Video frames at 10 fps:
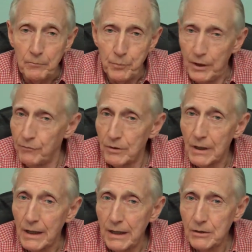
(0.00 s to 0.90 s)
give you
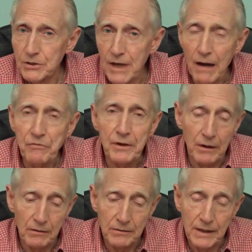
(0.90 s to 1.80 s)
the latest out
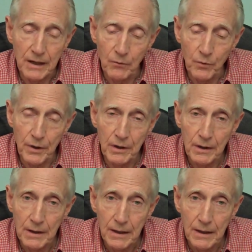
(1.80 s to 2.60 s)
there. Now, we